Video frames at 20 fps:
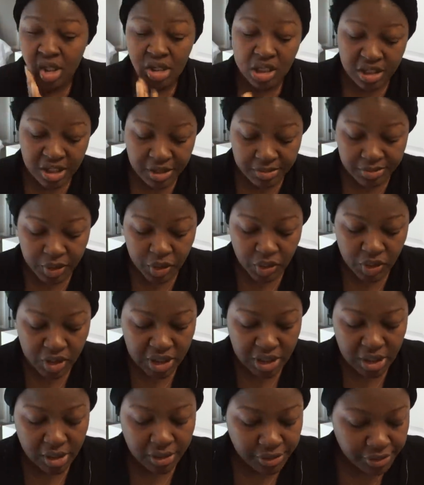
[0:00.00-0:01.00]
clean
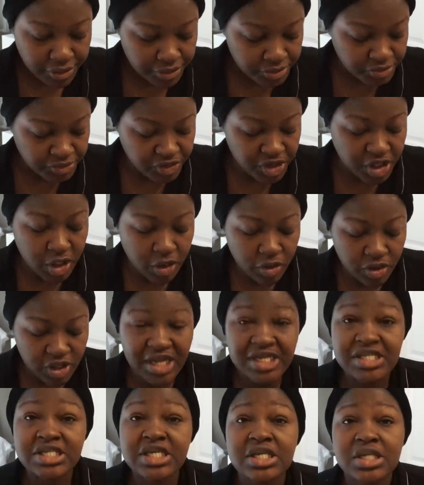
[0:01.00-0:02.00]
beauty video that
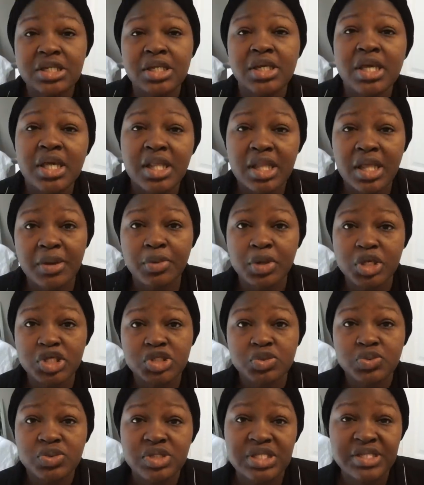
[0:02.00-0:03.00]
I did in
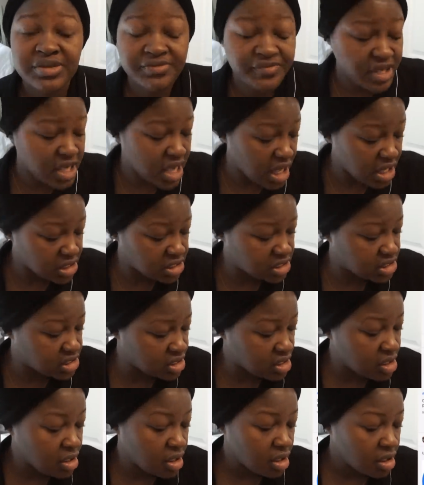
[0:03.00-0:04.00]
collaboration with
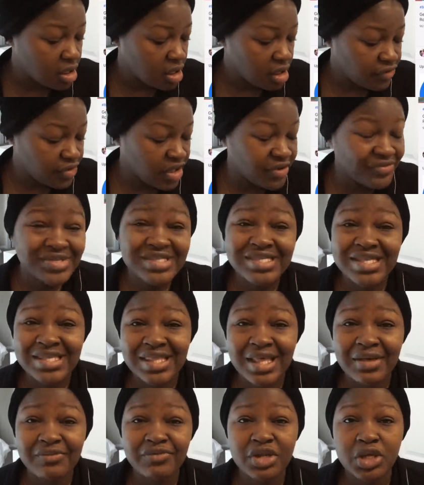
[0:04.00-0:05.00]
CVS. If you haven't seen
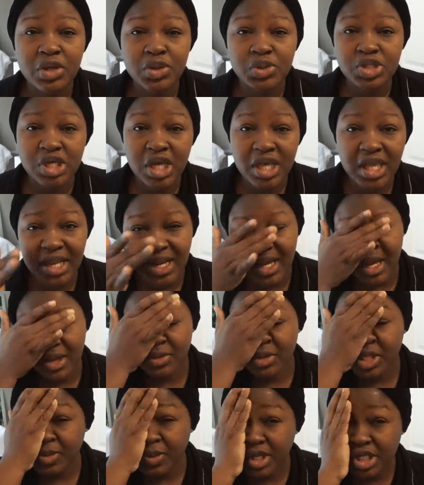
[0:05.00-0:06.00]
that video, check it
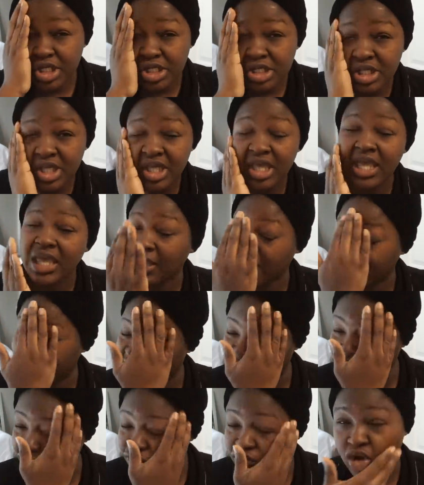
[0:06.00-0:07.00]
out, especially if
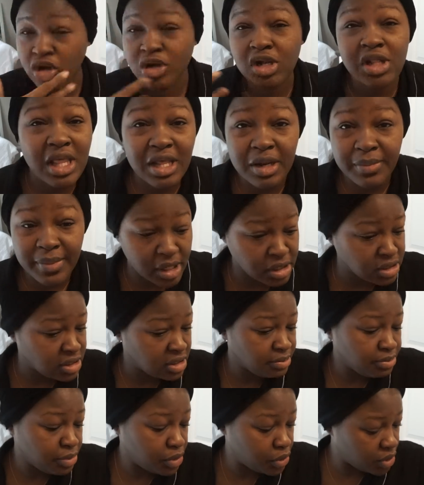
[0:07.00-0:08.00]
you've heard a lot about
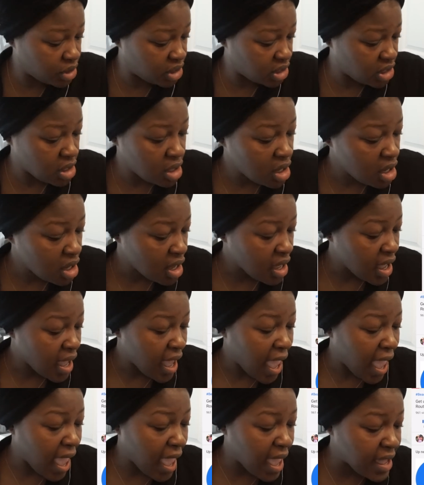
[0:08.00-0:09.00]
clean beauty
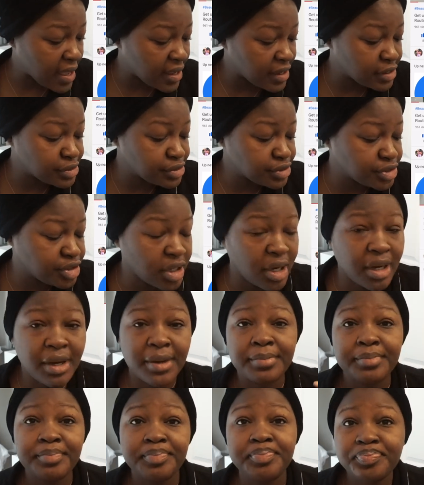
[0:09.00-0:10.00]
and
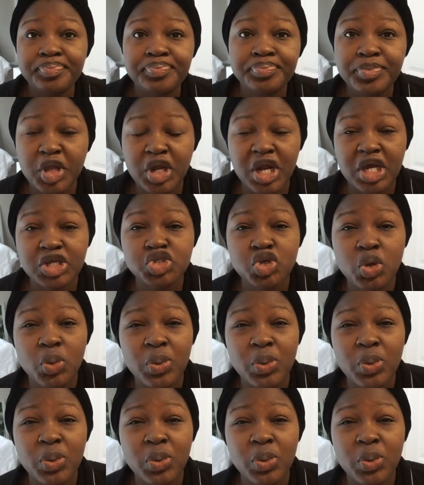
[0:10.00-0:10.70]
you're not sure